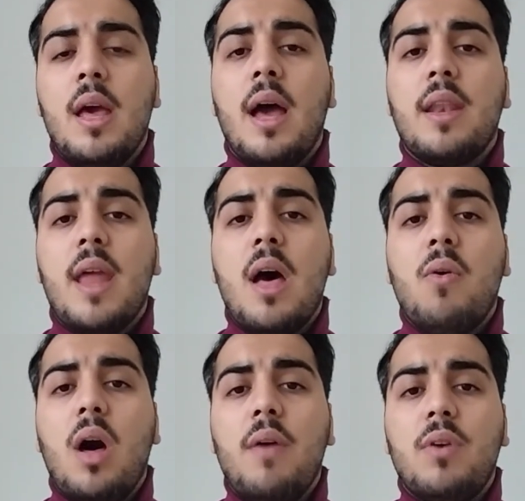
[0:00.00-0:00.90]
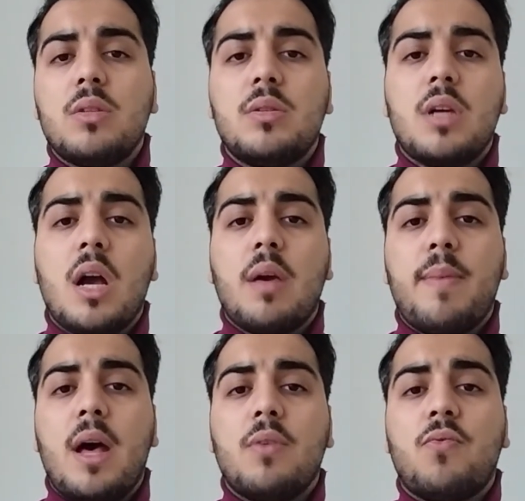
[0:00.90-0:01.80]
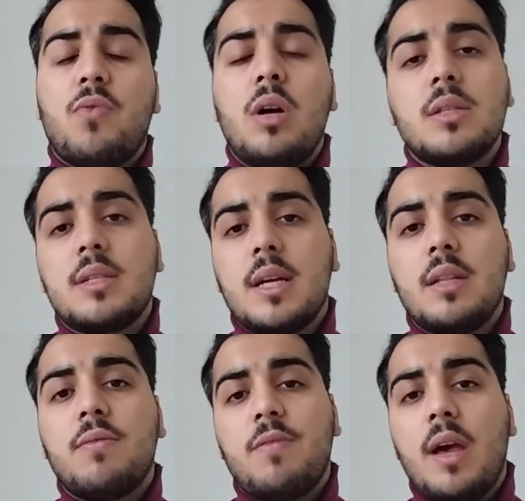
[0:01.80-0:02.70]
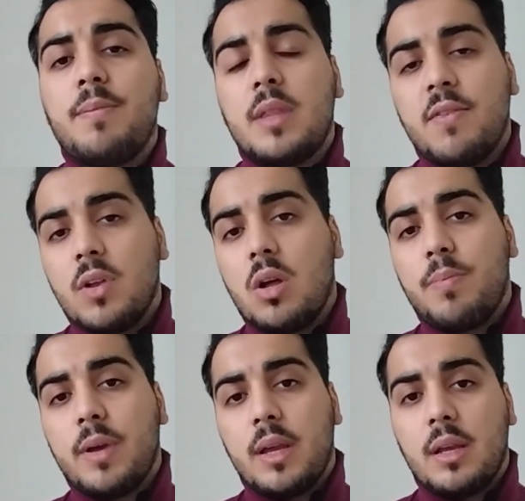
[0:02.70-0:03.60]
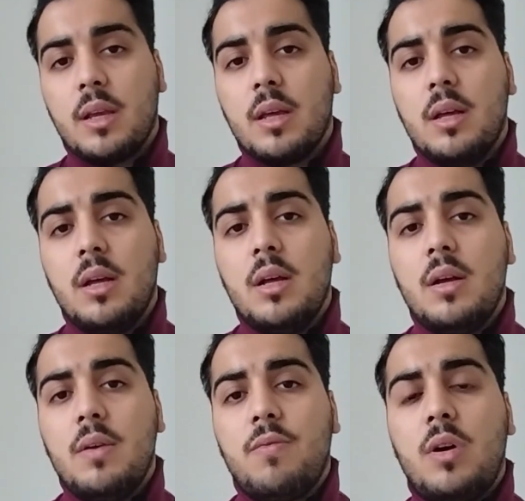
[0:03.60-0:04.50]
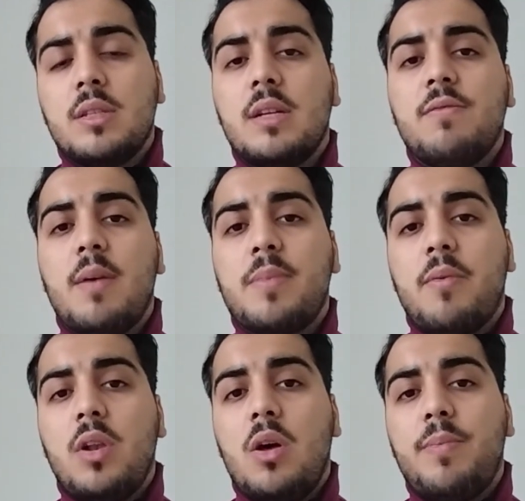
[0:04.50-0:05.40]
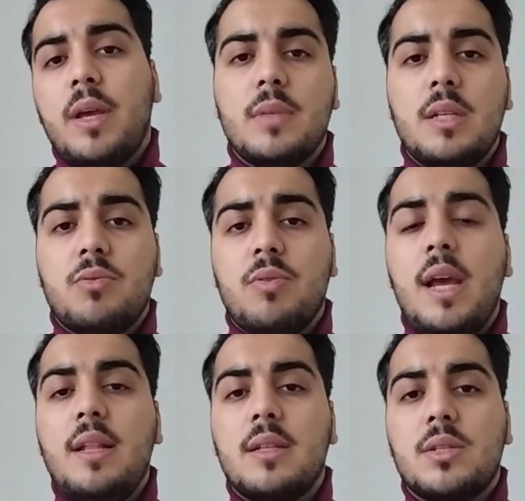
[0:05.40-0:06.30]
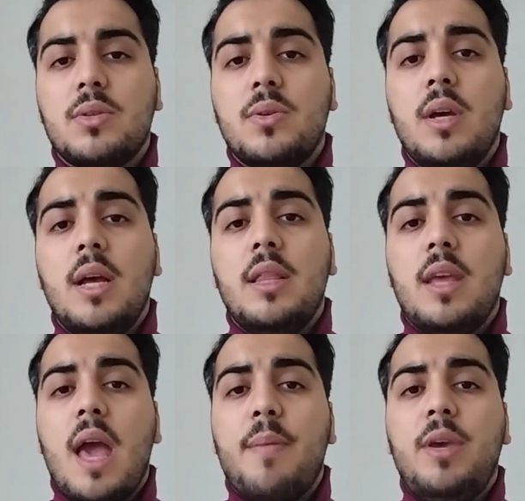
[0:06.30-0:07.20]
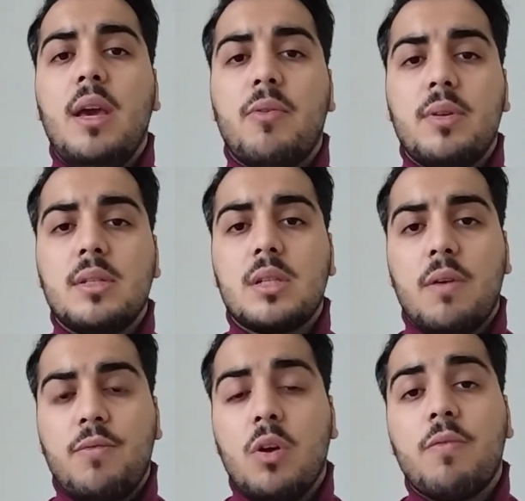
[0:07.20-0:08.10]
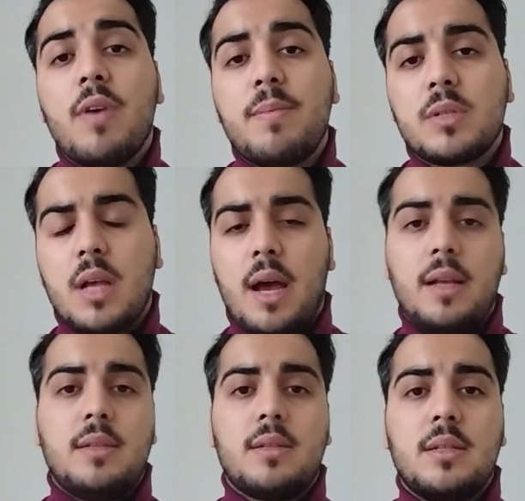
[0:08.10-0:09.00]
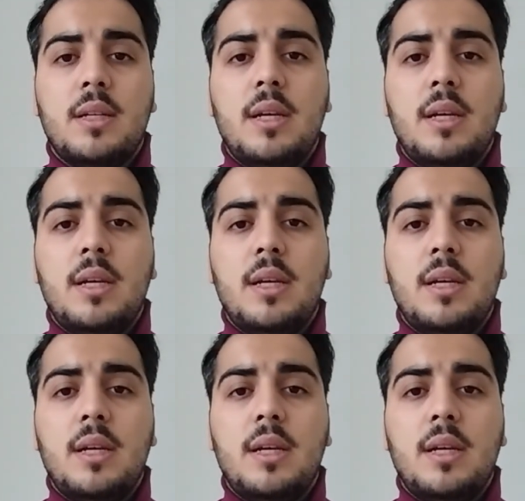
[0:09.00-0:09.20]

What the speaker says: And now I want to talk about front-end web developing. Front-end web developing is related to the appearance of your websites